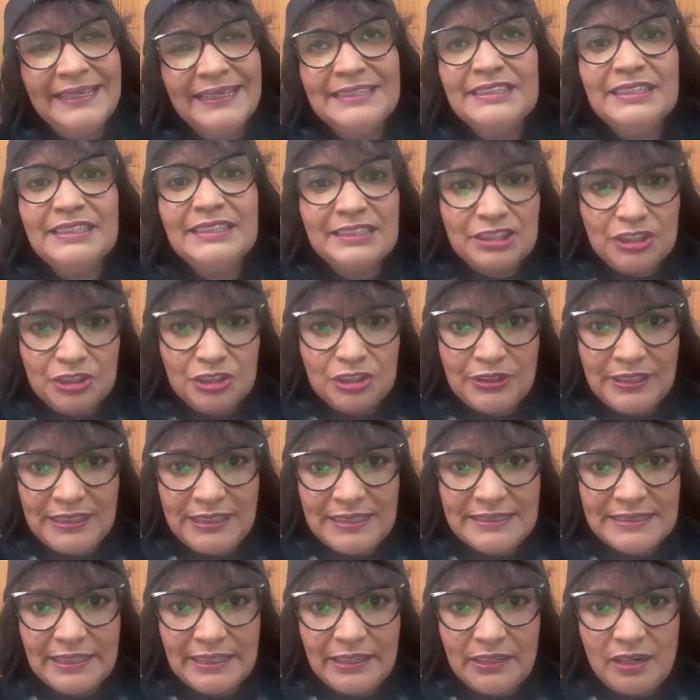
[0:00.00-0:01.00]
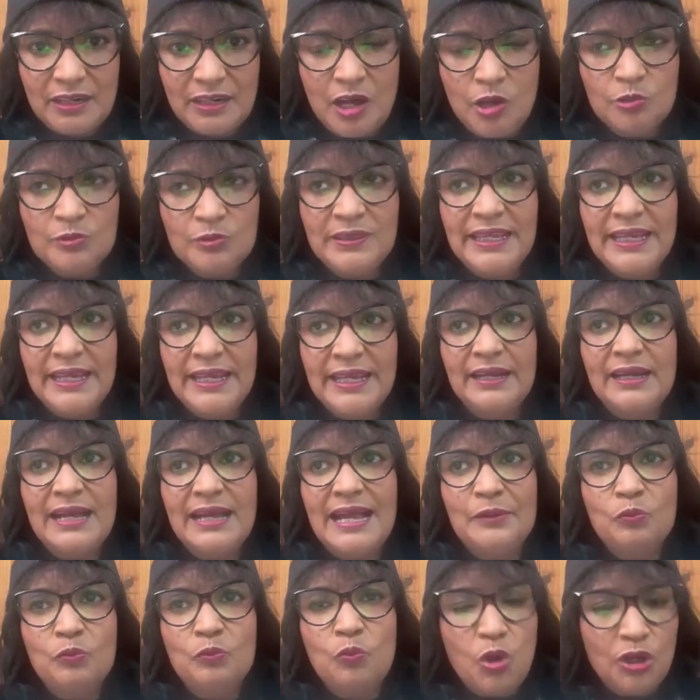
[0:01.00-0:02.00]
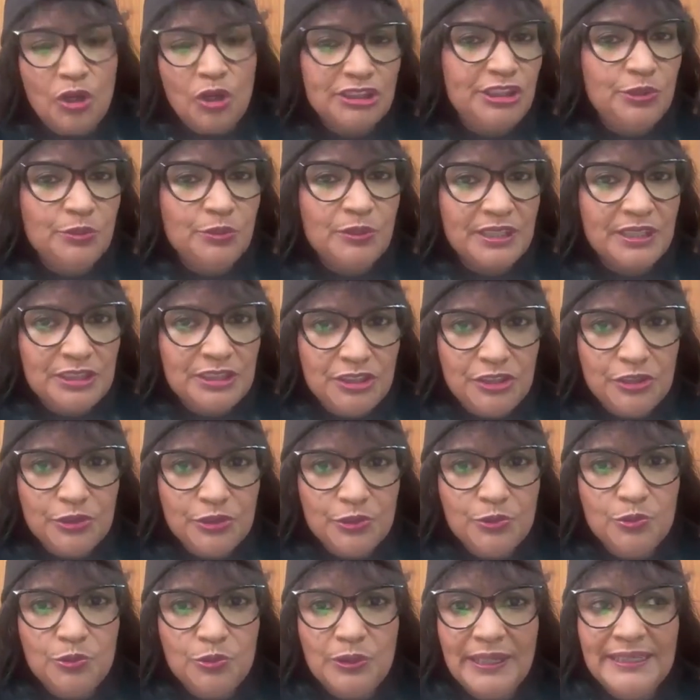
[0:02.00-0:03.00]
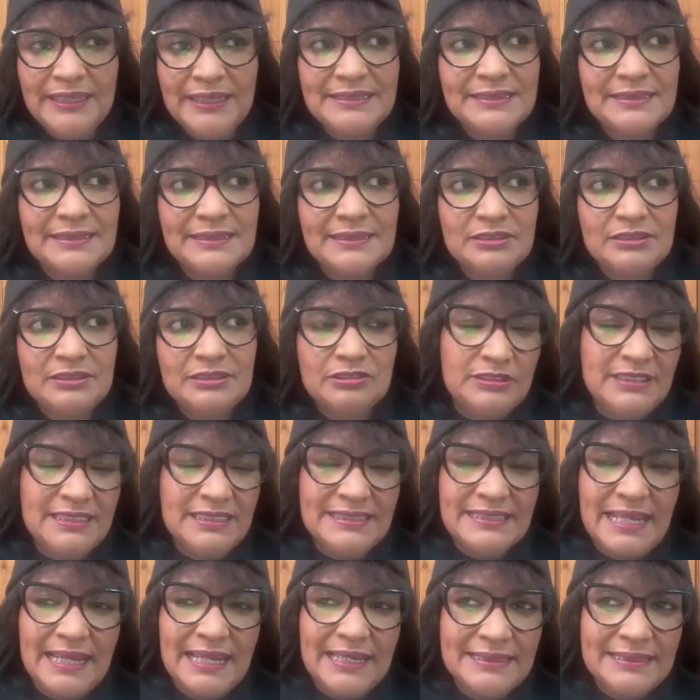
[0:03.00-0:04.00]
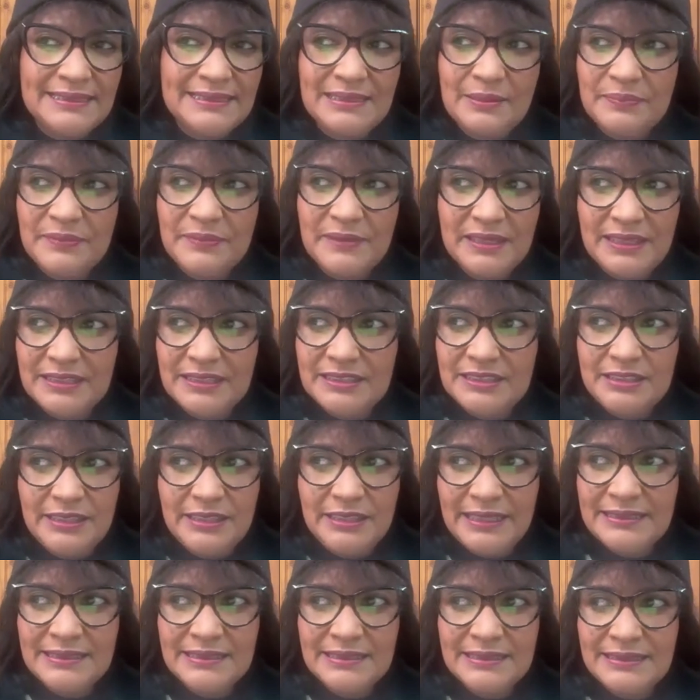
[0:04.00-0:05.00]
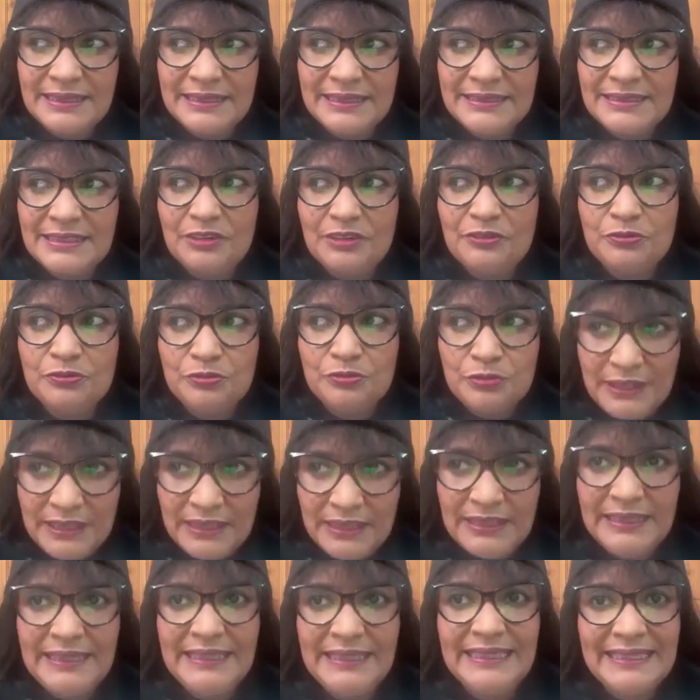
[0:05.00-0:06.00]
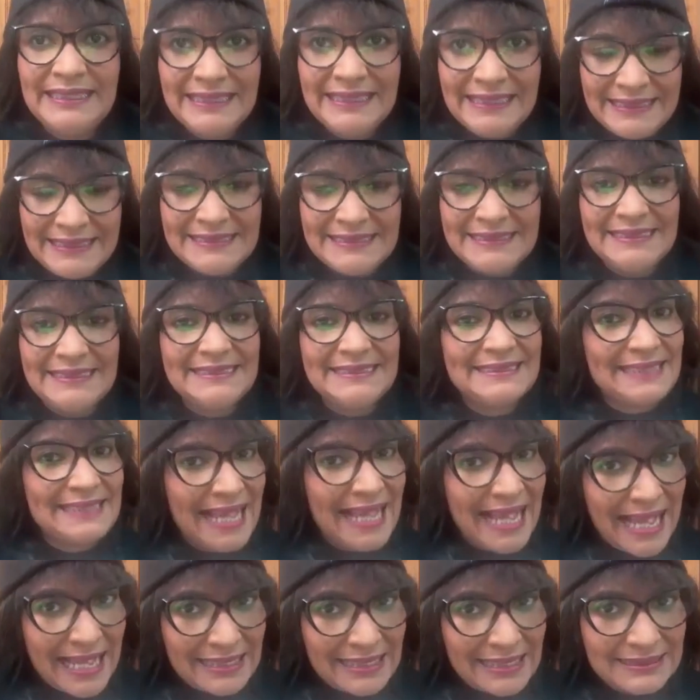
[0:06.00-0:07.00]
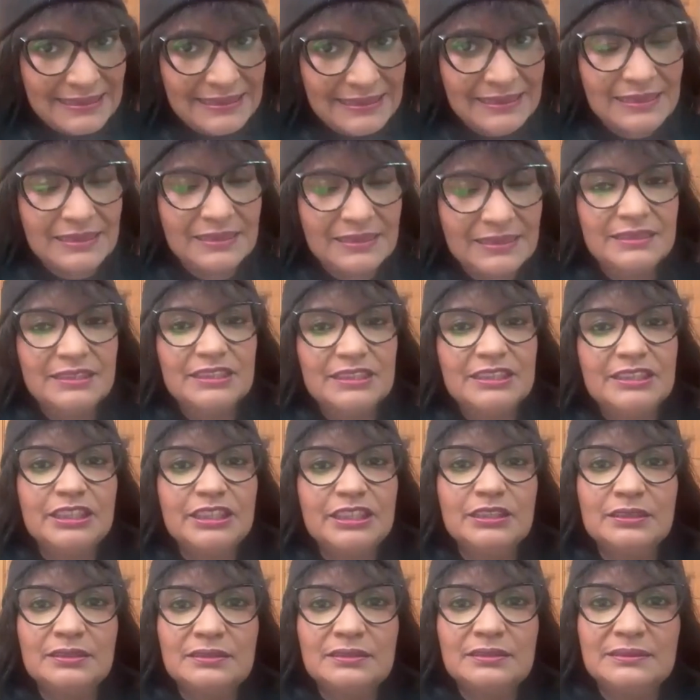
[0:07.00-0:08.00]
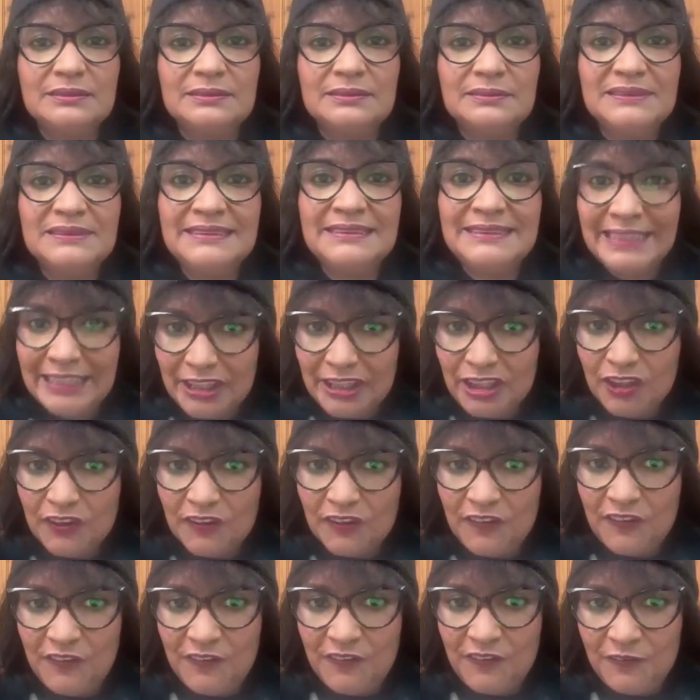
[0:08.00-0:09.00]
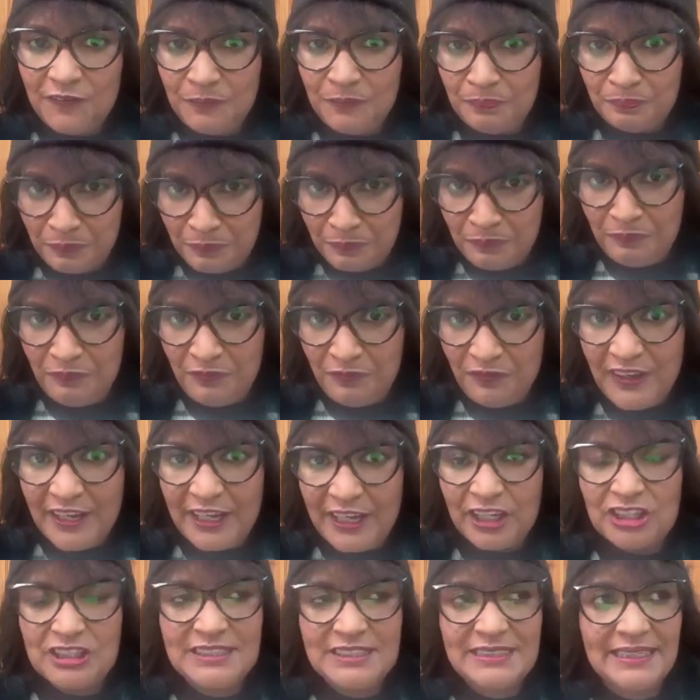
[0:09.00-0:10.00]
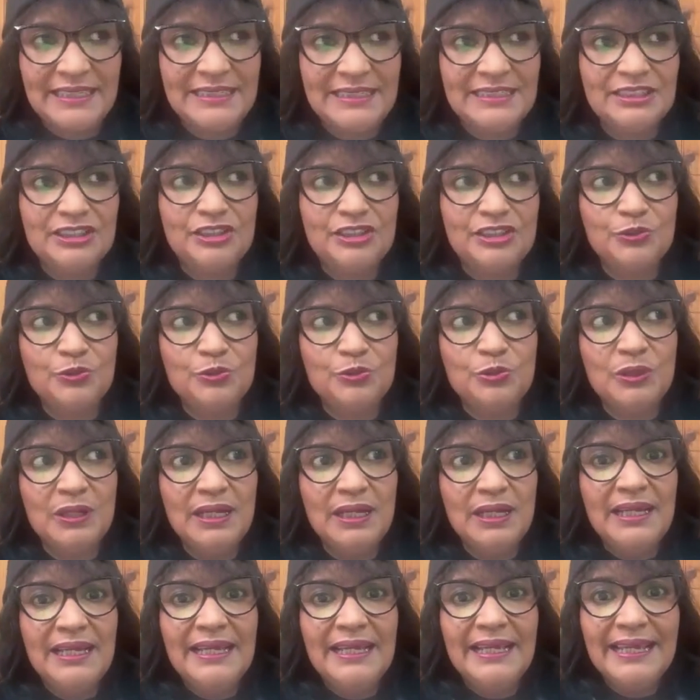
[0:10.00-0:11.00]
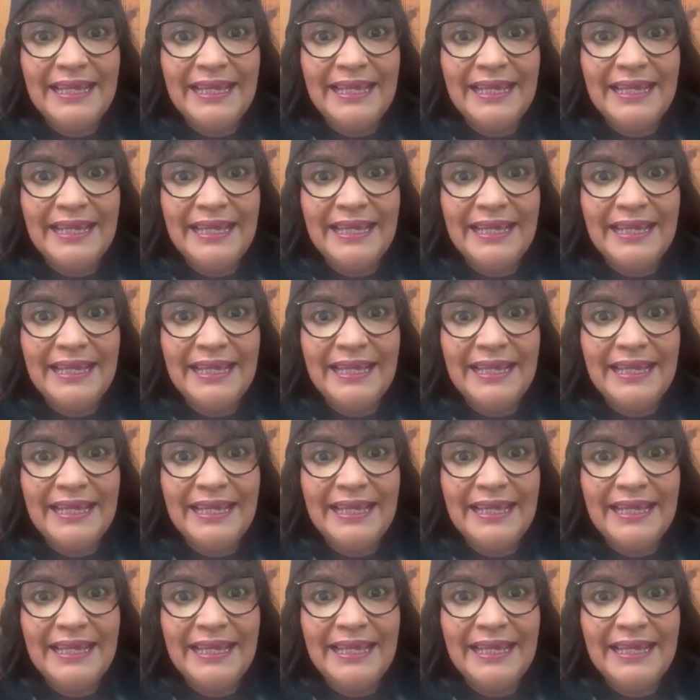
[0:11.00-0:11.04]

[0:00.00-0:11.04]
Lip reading: industries that are out there and what you can do, design is something that it's a really easy task to dig your fingers into